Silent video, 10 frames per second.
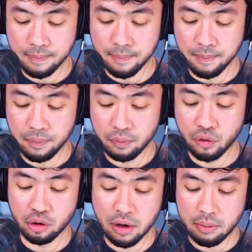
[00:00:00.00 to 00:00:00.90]
We
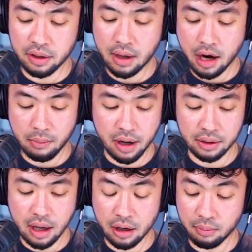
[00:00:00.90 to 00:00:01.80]
should probably talk
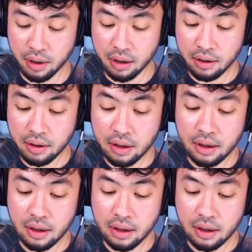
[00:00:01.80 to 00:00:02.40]
about that in a bit.